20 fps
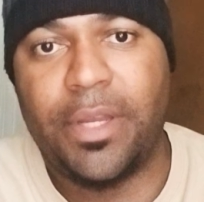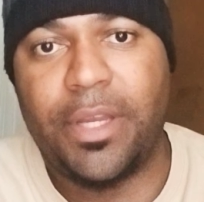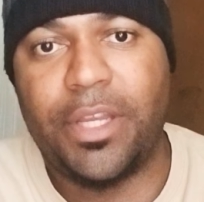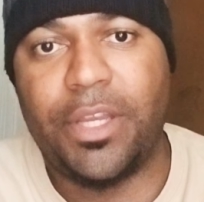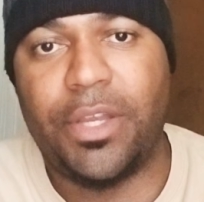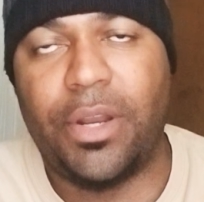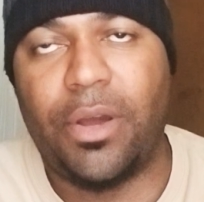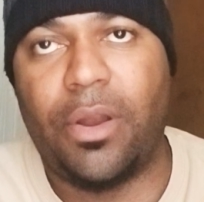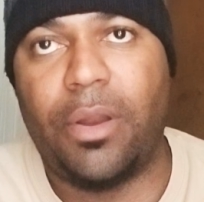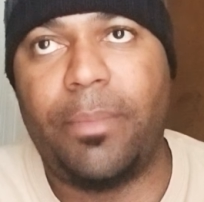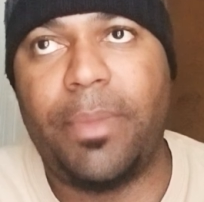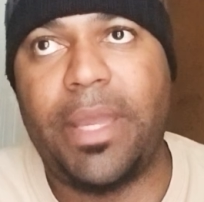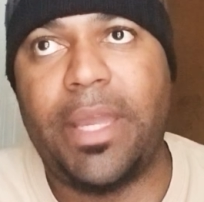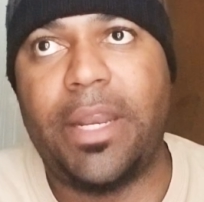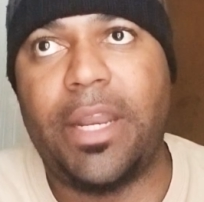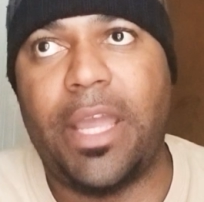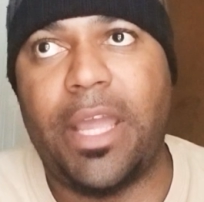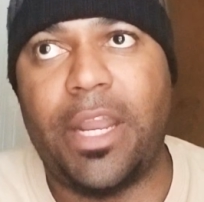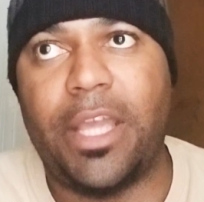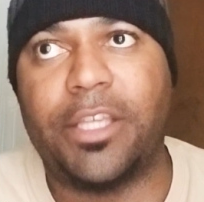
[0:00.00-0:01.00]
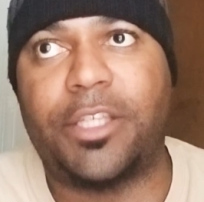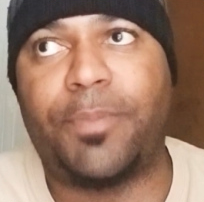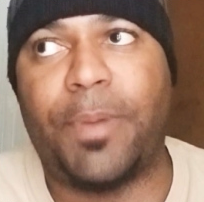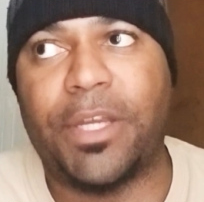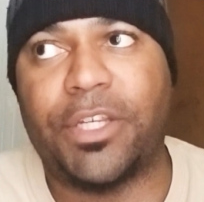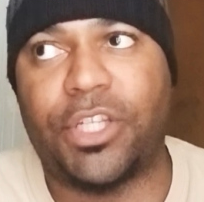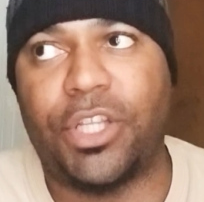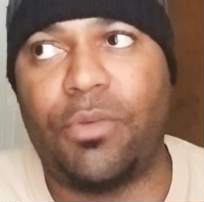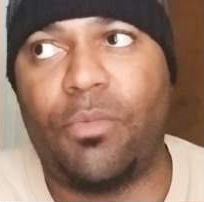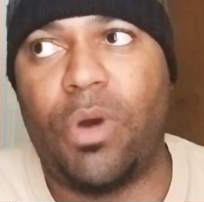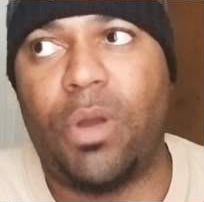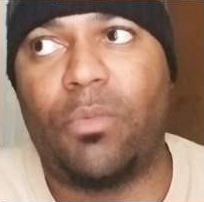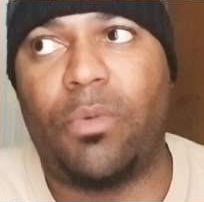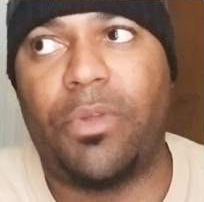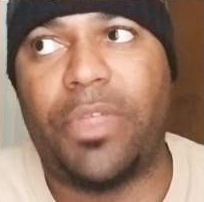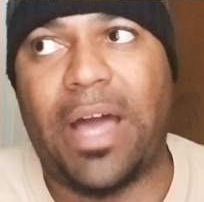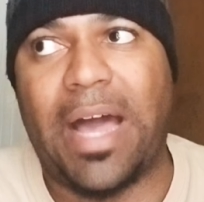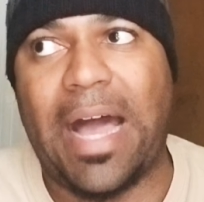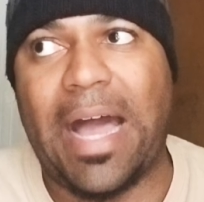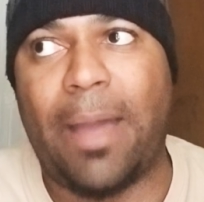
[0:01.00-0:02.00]
You know what I mean? It, especially one
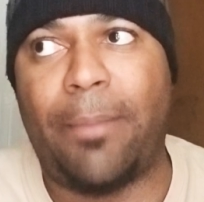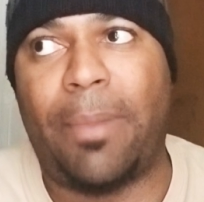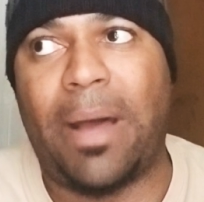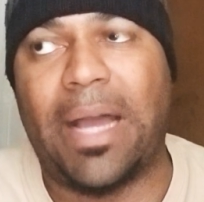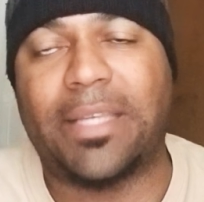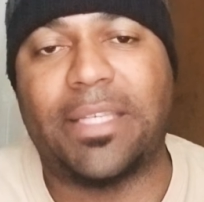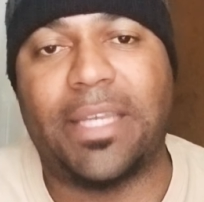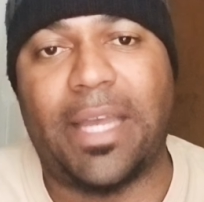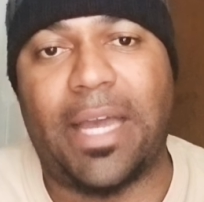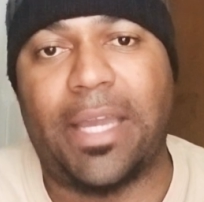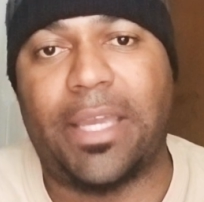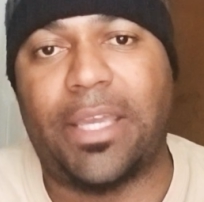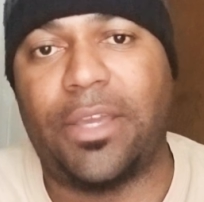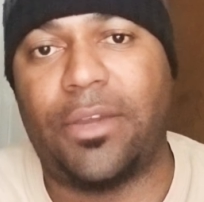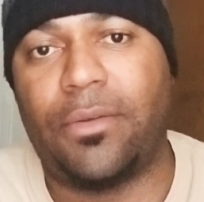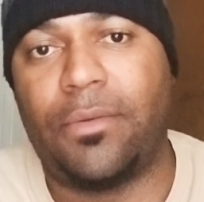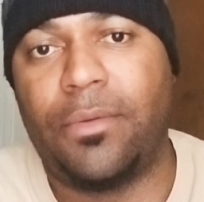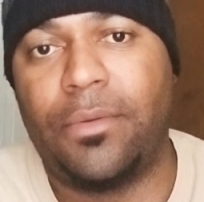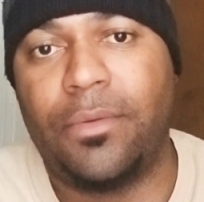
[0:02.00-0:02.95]
with a high boxing IQ.